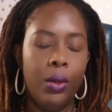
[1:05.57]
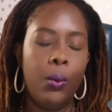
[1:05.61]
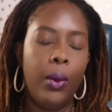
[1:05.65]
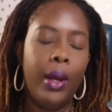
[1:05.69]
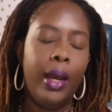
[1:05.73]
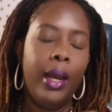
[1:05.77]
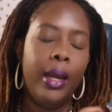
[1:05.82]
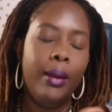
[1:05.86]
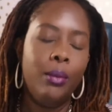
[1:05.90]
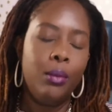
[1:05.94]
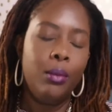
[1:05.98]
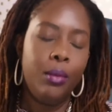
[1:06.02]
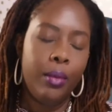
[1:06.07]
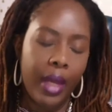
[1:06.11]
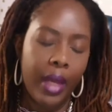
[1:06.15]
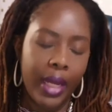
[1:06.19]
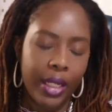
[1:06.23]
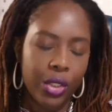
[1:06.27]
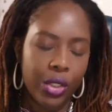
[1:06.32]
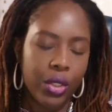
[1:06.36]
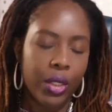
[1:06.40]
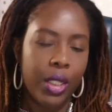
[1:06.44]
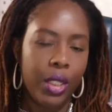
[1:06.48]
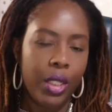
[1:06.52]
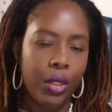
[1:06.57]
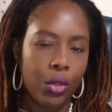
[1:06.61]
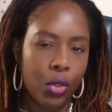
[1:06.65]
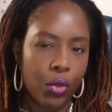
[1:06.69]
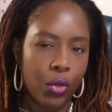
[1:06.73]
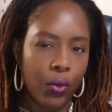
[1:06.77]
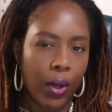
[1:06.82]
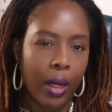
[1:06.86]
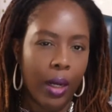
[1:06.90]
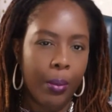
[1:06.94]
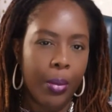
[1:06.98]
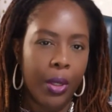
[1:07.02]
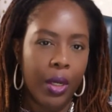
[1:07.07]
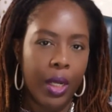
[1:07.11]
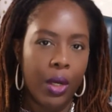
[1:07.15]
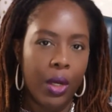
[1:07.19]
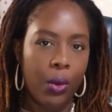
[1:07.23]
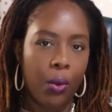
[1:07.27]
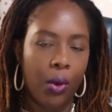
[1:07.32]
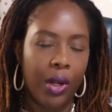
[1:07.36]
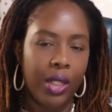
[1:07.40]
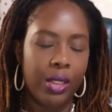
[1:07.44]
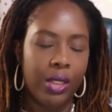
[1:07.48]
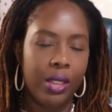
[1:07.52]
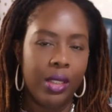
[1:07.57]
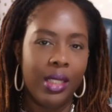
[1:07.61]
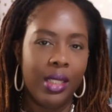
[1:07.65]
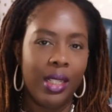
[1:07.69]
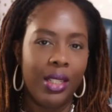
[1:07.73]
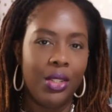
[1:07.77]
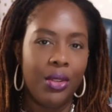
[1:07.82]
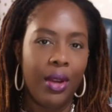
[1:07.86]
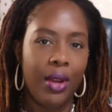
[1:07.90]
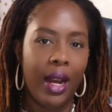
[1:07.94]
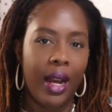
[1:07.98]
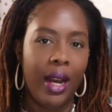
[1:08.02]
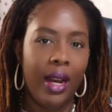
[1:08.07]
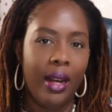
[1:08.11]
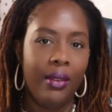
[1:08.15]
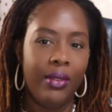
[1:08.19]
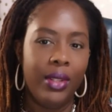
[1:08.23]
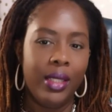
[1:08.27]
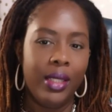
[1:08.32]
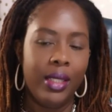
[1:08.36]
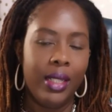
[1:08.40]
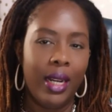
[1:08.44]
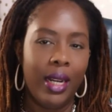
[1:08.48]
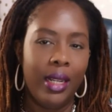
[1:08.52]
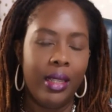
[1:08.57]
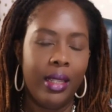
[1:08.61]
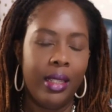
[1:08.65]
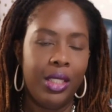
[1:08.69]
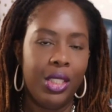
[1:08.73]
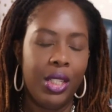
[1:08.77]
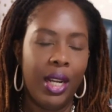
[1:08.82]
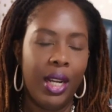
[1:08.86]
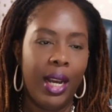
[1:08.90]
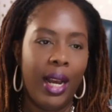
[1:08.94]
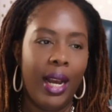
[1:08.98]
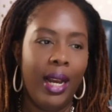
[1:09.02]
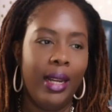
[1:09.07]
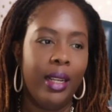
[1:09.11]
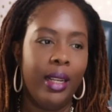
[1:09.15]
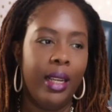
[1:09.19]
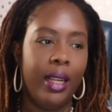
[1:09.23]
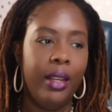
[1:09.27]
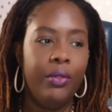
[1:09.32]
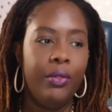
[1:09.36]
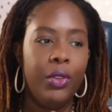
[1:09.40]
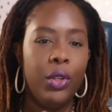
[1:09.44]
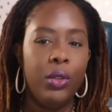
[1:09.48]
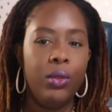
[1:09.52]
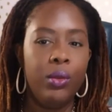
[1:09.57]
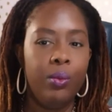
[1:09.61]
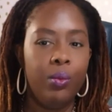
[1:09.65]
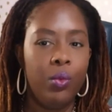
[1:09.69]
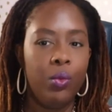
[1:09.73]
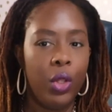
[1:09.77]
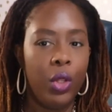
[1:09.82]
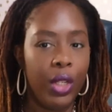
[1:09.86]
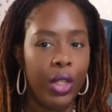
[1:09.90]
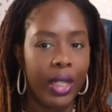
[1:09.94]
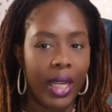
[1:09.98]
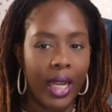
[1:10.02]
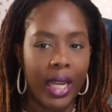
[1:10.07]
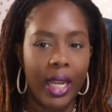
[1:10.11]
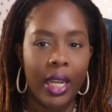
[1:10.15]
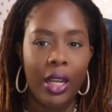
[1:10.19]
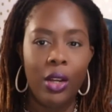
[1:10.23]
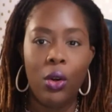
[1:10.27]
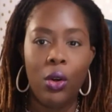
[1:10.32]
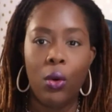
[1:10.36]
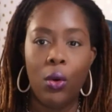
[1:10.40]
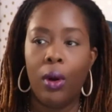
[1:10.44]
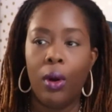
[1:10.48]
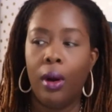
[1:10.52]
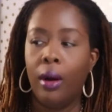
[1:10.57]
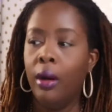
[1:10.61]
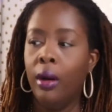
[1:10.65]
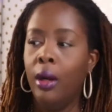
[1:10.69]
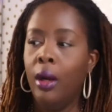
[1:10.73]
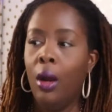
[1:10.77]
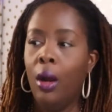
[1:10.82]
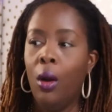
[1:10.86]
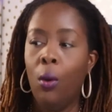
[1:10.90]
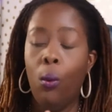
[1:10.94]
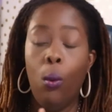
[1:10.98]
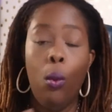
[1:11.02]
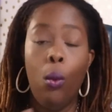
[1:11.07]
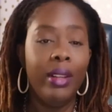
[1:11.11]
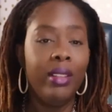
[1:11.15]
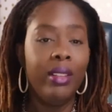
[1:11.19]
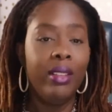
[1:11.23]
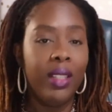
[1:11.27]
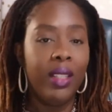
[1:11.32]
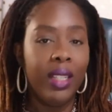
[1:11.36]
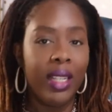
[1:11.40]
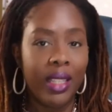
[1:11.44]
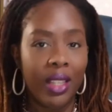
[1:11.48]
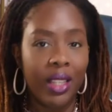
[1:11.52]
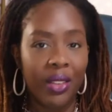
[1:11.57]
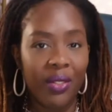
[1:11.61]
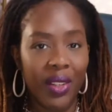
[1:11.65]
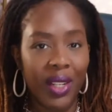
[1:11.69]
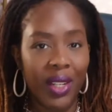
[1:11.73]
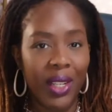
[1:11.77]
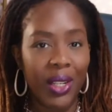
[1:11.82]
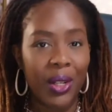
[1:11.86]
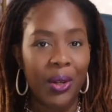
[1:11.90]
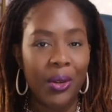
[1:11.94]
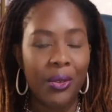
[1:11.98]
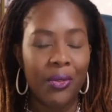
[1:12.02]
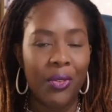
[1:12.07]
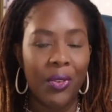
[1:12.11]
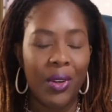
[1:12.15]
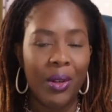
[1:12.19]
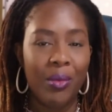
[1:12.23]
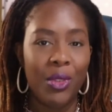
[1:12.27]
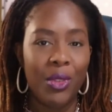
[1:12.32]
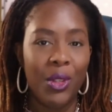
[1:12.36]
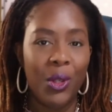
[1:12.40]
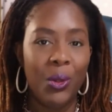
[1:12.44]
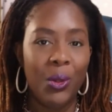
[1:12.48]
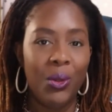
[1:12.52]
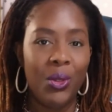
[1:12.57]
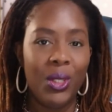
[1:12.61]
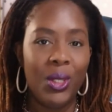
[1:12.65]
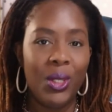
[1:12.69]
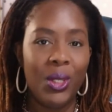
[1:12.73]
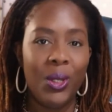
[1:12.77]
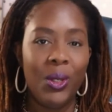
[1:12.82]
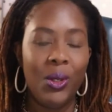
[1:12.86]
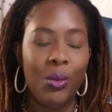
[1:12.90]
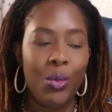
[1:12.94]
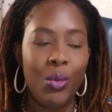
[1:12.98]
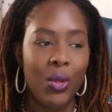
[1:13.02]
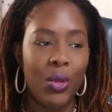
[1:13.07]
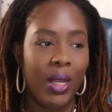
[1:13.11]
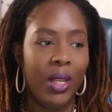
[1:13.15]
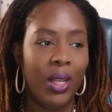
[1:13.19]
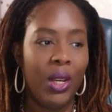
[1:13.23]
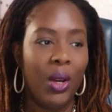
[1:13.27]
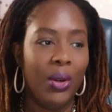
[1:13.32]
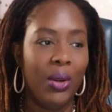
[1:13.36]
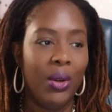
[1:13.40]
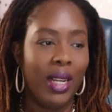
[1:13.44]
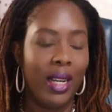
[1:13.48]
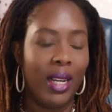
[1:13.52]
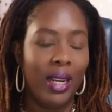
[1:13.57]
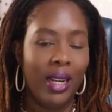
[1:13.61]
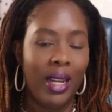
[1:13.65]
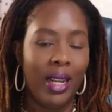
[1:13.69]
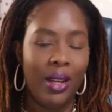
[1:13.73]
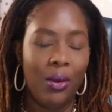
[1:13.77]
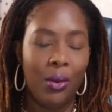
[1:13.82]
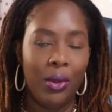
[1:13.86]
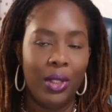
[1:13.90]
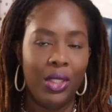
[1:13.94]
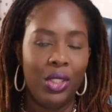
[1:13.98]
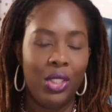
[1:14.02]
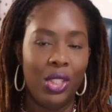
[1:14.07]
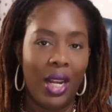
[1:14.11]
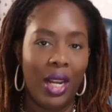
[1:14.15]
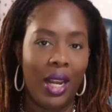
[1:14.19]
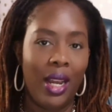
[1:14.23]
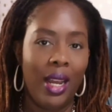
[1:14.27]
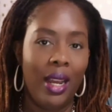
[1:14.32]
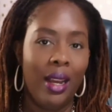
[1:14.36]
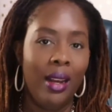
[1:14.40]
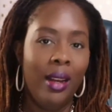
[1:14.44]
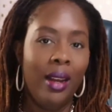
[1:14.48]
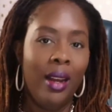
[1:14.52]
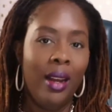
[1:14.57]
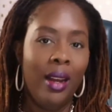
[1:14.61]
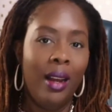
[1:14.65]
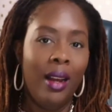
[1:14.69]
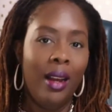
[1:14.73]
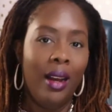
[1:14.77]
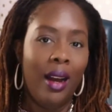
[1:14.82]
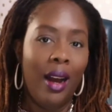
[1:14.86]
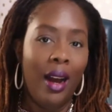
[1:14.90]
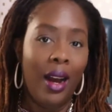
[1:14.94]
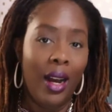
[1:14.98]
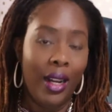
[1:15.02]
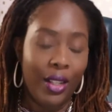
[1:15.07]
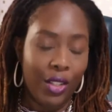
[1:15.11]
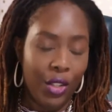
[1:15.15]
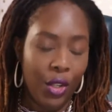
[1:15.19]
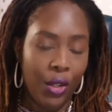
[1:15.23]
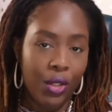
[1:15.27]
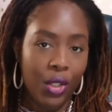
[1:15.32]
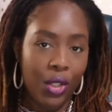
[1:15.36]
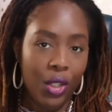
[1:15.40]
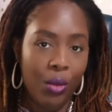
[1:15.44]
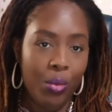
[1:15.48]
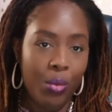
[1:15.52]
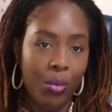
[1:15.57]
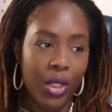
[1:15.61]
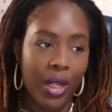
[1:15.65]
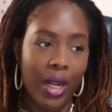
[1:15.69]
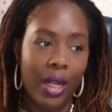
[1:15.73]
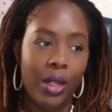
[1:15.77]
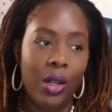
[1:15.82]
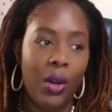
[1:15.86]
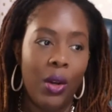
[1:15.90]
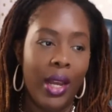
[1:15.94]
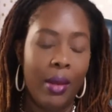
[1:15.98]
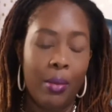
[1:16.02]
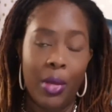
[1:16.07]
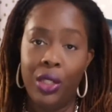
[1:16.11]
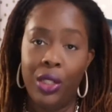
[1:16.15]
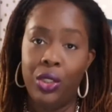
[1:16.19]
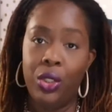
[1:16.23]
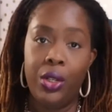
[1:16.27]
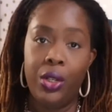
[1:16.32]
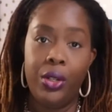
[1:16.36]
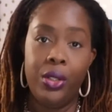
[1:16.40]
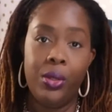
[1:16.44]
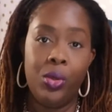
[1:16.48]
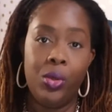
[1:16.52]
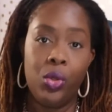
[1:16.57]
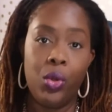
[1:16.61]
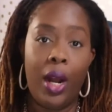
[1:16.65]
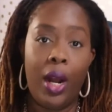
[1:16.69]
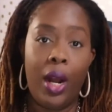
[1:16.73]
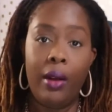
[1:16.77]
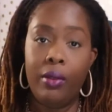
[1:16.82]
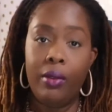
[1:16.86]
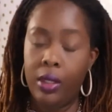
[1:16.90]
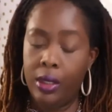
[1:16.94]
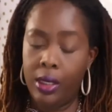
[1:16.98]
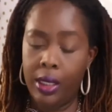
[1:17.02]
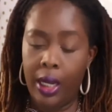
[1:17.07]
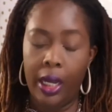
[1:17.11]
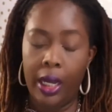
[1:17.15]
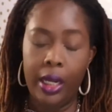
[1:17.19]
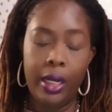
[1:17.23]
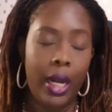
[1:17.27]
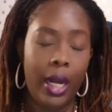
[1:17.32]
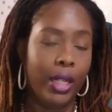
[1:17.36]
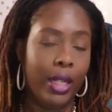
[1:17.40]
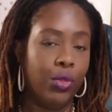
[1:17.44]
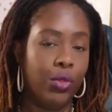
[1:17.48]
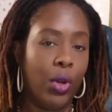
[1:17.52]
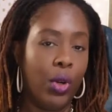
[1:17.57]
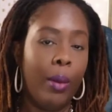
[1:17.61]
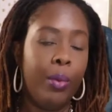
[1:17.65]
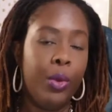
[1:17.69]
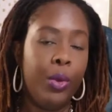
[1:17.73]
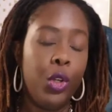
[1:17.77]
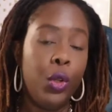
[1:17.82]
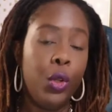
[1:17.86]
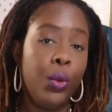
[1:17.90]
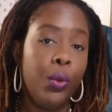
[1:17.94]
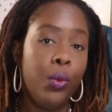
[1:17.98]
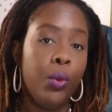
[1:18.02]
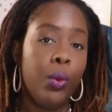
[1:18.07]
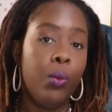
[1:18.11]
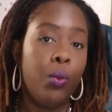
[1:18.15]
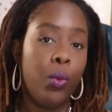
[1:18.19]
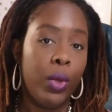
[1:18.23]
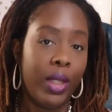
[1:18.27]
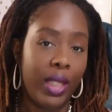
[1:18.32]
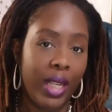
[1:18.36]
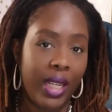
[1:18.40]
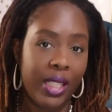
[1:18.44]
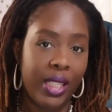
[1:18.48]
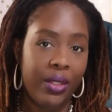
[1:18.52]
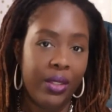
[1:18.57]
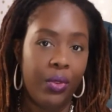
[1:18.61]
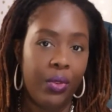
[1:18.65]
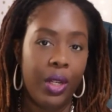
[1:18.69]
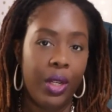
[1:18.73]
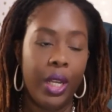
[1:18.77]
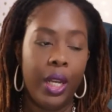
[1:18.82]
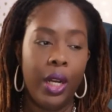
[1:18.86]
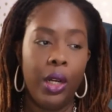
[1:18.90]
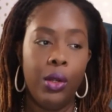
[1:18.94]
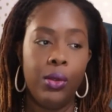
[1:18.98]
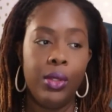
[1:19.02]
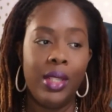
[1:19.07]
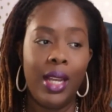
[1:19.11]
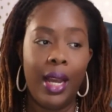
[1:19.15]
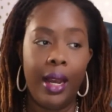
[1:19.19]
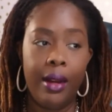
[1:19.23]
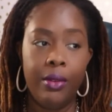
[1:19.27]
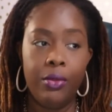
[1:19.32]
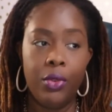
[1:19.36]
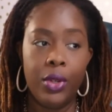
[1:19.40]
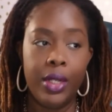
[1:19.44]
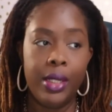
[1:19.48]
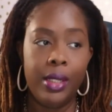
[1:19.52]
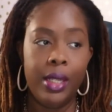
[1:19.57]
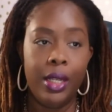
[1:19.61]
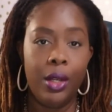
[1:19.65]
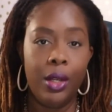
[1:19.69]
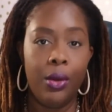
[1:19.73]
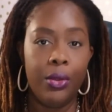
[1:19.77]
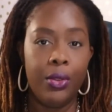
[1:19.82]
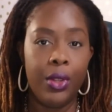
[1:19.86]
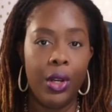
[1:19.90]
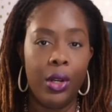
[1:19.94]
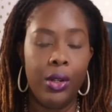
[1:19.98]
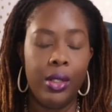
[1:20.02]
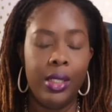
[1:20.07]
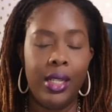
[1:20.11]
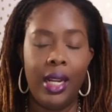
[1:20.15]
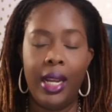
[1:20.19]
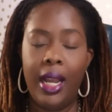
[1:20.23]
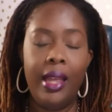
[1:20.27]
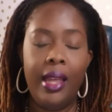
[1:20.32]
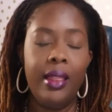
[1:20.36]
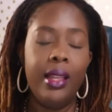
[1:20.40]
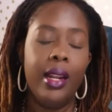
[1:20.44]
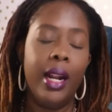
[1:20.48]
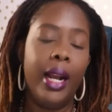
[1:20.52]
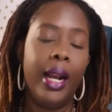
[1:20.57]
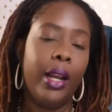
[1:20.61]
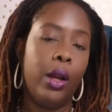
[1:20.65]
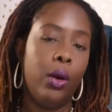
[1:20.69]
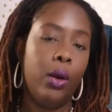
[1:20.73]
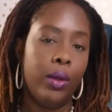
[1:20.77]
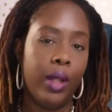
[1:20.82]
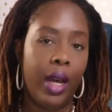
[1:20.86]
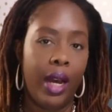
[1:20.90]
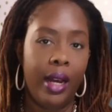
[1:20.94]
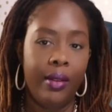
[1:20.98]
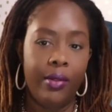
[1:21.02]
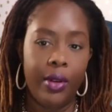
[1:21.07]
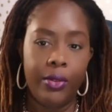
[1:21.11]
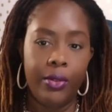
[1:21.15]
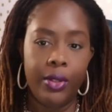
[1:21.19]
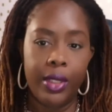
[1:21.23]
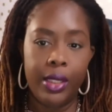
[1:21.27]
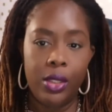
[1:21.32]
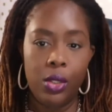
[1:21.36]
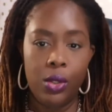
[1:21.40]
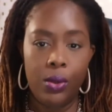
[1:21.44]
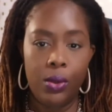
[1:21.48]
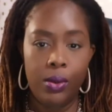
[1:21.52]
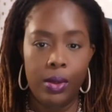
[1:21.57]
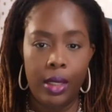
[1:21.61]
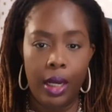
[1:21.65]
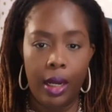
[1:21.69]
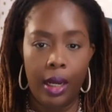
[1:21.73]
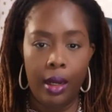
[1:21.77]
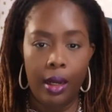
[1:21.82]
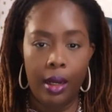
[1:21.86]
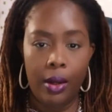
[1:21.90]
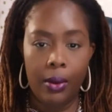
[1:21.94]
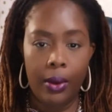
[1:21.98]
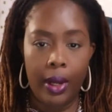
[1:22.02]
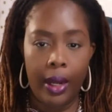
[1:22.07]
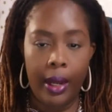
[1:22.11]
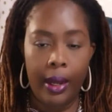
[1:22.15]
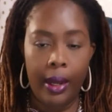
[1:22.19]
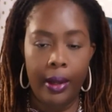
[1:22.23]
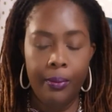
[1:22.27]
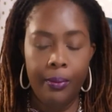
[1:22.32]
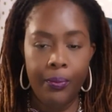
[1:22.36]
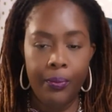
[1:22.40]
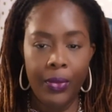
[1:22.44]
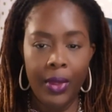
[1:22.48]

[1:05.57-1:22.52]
way, make sure you drop any questions that you have inside the chat. If you're looking or want to look at the video from YouTube, you can go to Kaniqua J YouTube channel and make sure you subscribe because again, I drop new release videos every single Thursday and then I go live every Tuesday. Okay.